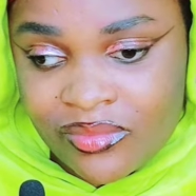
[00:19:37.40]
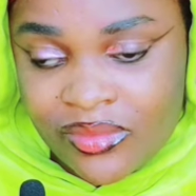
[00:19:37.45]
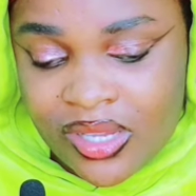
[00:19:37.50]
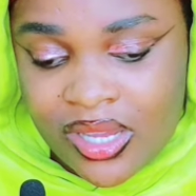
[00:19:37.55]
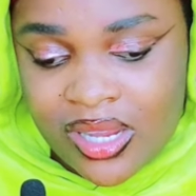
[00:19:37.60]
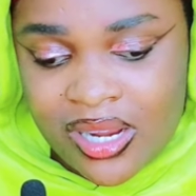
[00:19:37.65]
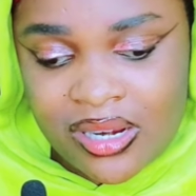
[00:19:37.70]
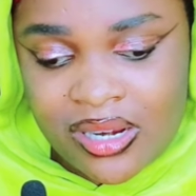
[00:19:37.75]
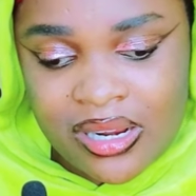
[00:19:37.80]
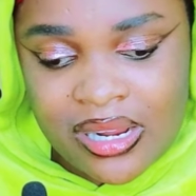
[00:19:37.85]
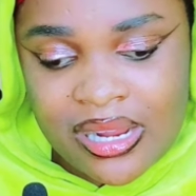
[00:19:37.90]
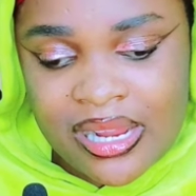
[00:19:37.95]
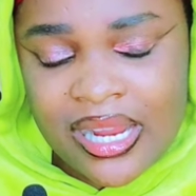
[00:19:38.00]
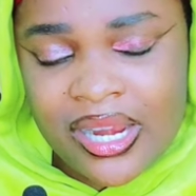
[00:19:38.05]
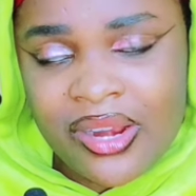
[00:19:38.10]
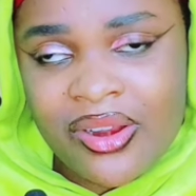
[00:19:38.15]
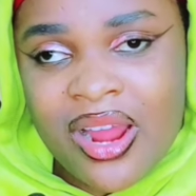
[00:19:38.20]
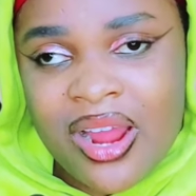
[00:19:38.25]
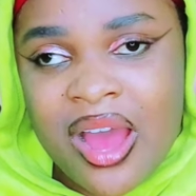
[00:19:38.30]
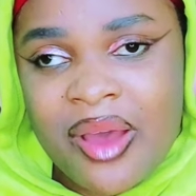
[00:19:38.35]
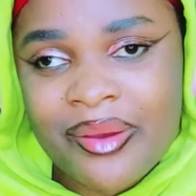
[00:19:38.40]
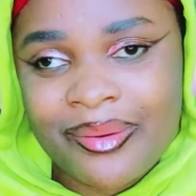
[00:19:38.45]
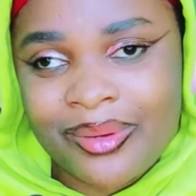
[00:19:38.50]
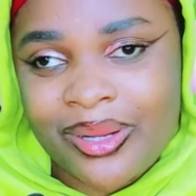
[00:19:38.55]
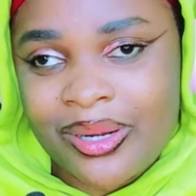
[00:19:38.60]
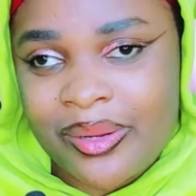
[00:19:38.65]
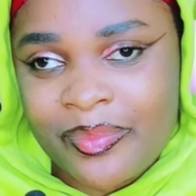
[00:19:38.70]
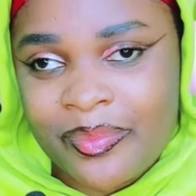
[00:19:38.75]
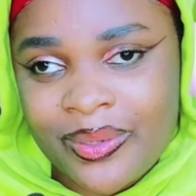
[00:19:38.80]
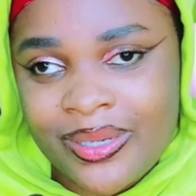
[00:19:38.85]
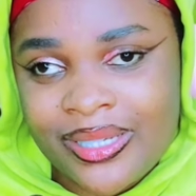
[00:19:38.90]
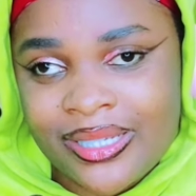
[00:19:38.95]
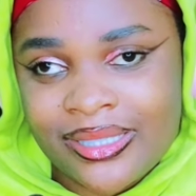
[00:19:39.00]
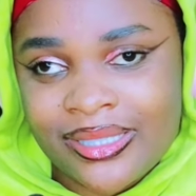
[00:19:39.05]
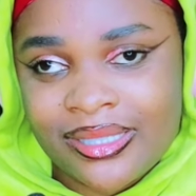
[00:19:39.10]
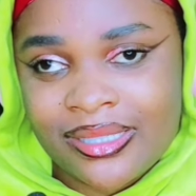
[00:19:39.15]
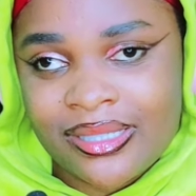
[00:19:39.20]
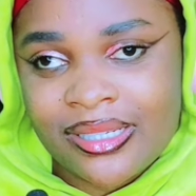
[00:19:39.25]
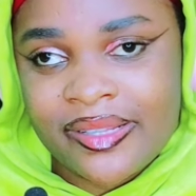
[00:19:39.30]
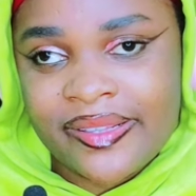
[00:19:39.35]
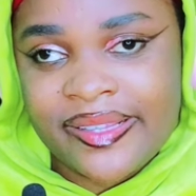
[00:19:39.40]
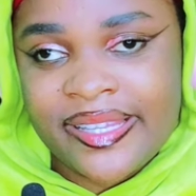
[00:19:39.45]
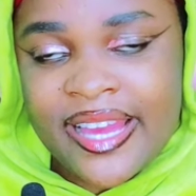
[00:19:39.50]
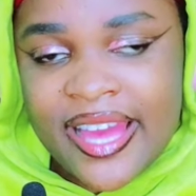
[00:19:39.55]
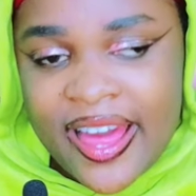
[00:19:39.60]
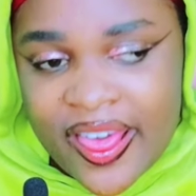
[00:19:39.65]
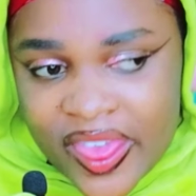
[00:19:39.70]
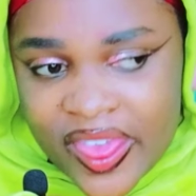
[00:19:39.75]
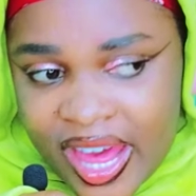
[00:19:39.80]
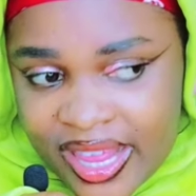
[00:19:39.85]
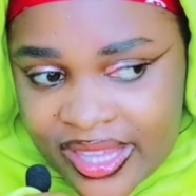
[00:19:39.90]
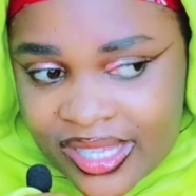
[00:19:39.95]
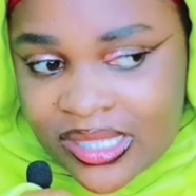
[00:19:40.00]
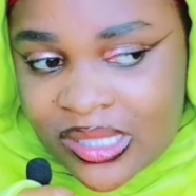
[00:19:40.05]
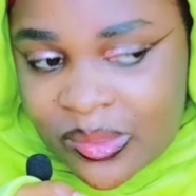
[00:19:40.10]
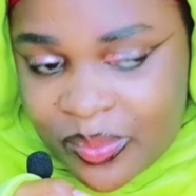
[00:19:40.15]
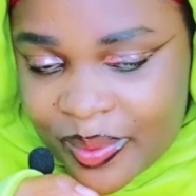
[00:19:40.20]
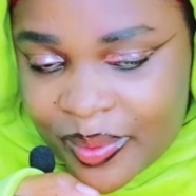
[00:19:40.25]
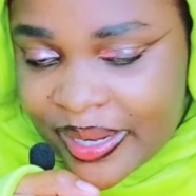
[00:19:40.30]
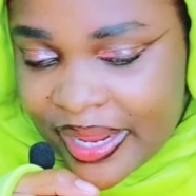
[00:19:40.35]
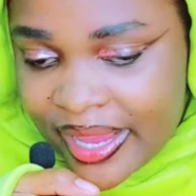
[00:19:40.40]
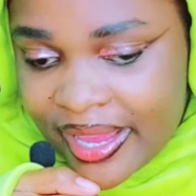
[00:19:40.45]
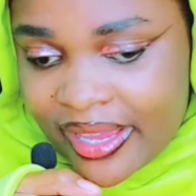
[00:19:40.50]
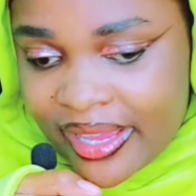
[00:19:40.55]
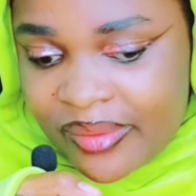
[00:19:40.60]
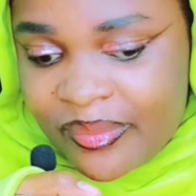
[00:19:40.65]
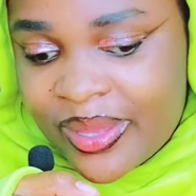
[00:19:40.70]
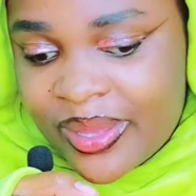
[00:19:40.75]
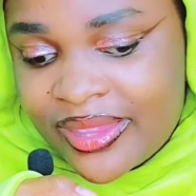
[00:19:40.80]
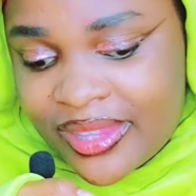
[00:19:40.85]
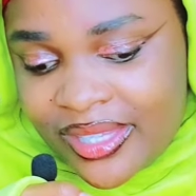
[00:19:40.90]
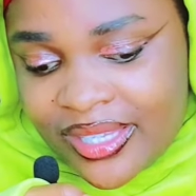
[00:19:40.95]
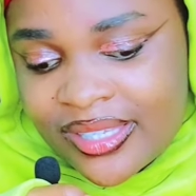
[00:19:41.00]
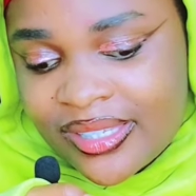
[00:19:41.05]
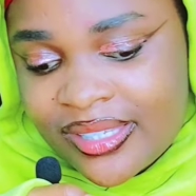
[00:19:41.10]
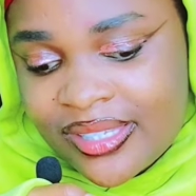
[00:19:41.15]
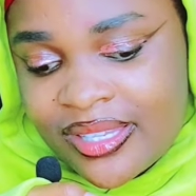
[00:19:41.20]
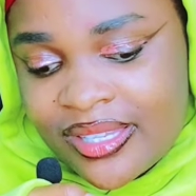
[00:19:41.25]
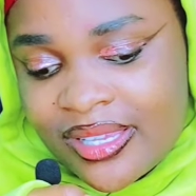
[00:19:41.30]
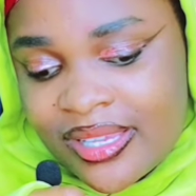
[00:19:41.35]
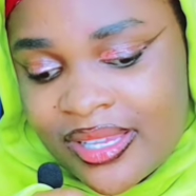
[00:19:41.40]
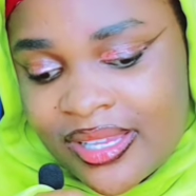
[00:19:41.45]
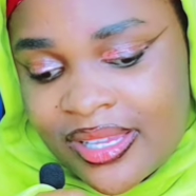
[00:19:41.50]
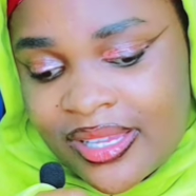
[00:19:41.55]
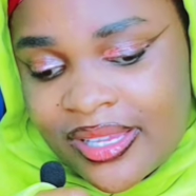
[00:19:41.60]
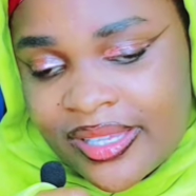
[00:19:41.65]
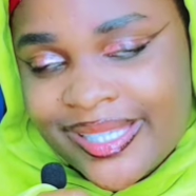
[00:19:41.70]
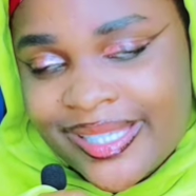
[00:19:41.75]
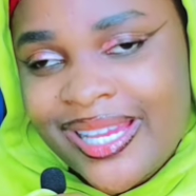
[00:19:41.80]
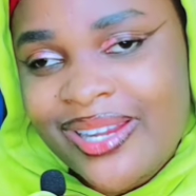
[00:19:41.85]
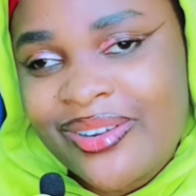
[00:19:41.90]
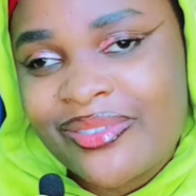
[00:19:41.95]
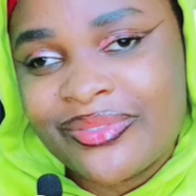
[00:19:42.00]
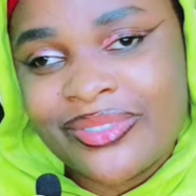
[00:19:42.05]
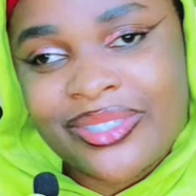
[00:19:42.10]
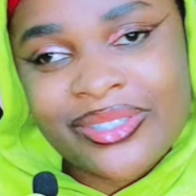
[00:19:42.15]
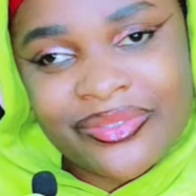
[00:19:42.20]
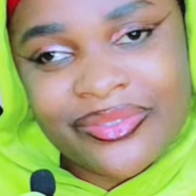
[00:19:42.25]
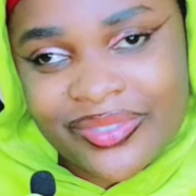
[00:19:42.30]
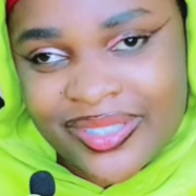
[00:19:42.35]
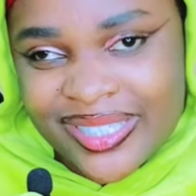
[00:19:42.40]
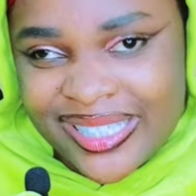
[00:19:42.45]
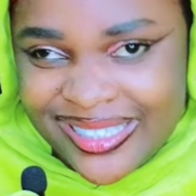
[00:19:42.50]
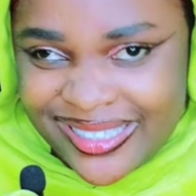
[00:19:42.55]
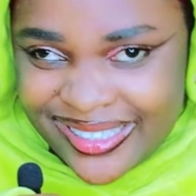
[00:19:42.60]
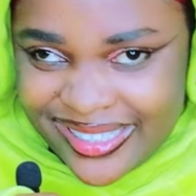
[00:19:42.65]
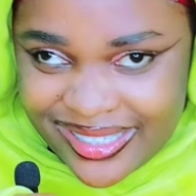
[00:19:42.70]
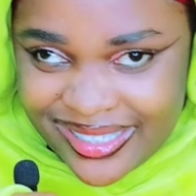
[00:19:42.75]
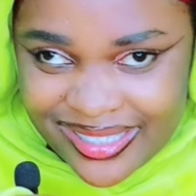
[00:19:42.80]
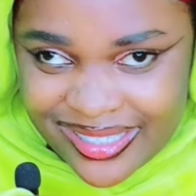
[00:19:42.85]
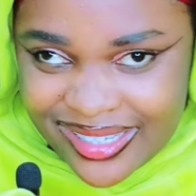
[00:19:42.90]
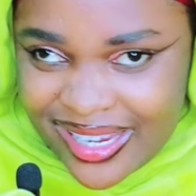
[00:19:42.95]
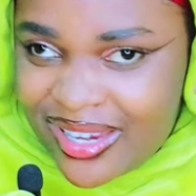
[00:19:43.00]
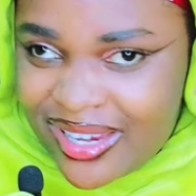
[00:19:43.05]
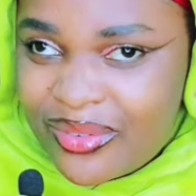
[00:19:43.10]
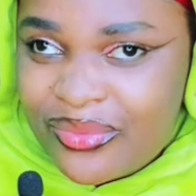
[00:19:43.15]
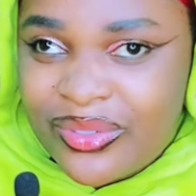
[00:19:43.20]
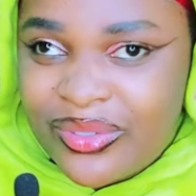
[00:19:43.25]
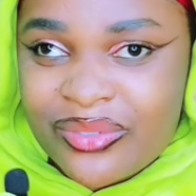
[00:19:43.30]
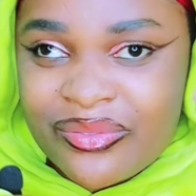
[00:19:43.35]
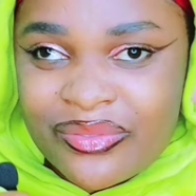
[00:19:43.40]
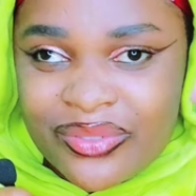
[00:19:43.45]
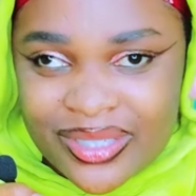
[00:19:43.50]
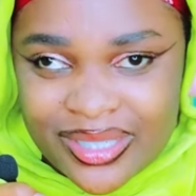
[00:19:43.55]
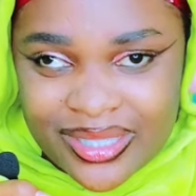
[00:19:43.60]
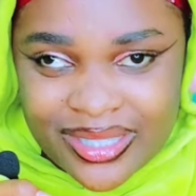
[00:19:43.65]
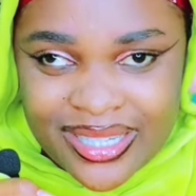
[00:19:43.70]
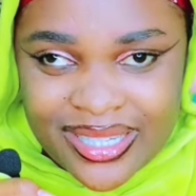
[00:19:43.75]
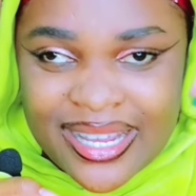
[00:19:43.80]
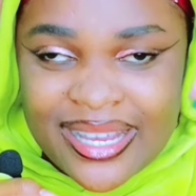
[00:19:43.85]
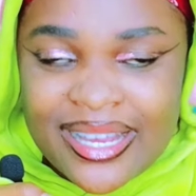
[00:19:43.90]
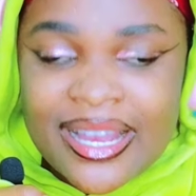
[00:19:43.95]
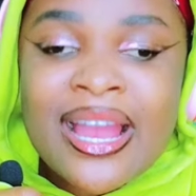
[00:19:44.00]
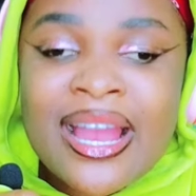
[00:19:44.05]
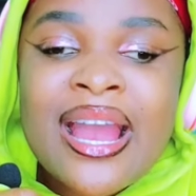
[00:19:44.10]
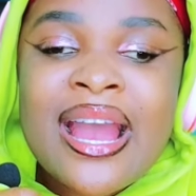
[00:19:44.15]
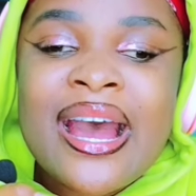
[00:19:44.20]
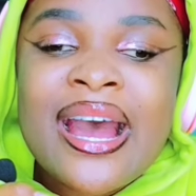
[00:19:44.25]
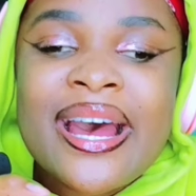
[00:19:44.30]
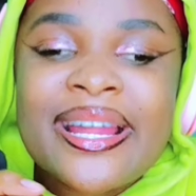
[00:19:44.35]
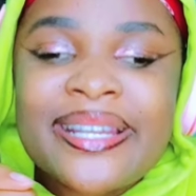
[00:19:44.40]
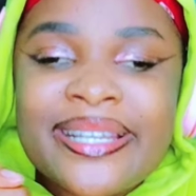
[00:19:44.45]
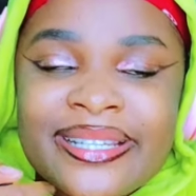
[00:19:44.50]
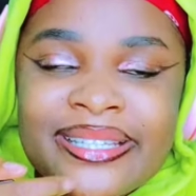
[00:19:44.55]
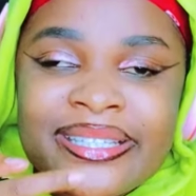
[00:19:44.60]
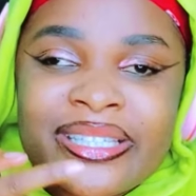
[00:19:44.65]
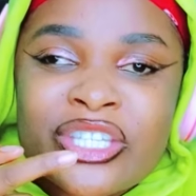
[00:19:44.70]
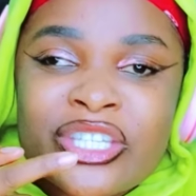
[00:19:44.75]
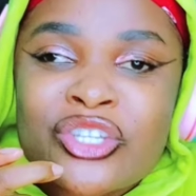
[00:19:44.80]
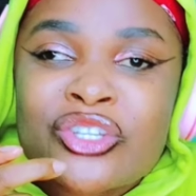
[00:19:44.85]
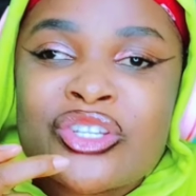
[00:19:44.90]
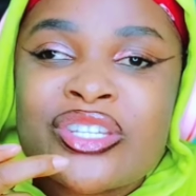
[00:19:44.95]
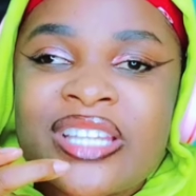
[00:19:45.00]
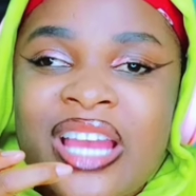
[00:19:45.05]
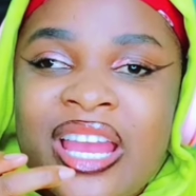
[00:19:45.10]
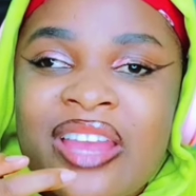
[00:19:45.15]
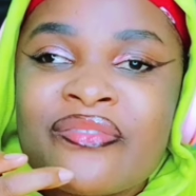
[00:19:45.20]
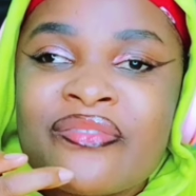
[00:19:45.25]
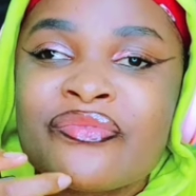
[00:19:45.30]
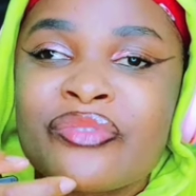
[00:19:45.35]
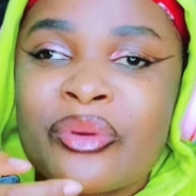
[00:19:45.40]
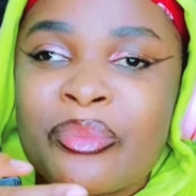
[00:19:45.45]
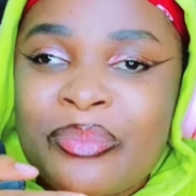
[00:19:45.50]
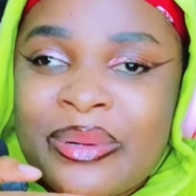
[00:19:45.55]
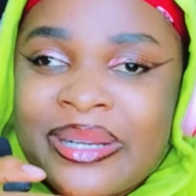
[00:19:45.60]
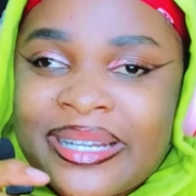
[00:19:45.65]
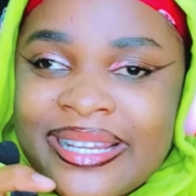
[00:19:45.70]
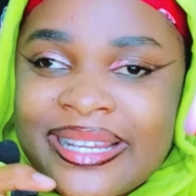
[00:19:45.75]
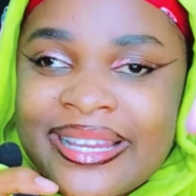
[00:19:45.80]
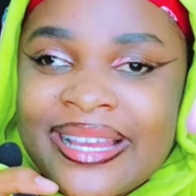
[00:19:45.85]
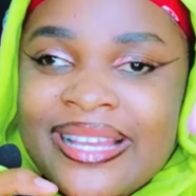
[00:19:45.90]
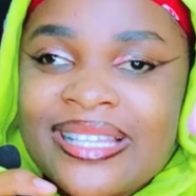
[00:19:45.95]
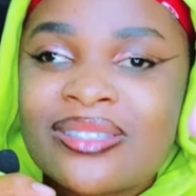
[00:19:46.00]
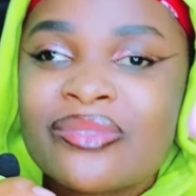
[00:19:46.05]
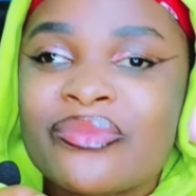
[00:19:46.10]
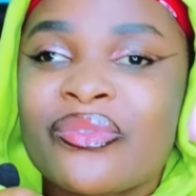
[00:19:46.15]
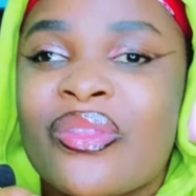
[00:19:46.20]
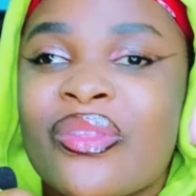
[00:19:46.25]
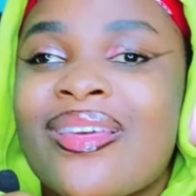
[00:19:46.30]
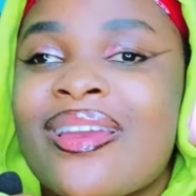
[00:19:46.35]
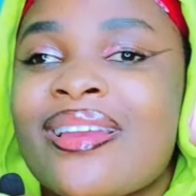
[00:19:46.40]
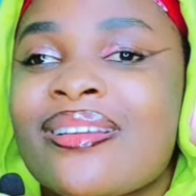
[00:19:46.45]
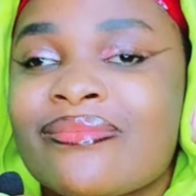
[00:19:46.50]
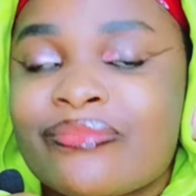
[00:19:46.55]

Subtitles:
I don't know how I'm gonna put it. They others pray, but this is kind of different. It's kind of different, like, a dedication time for prayers for the...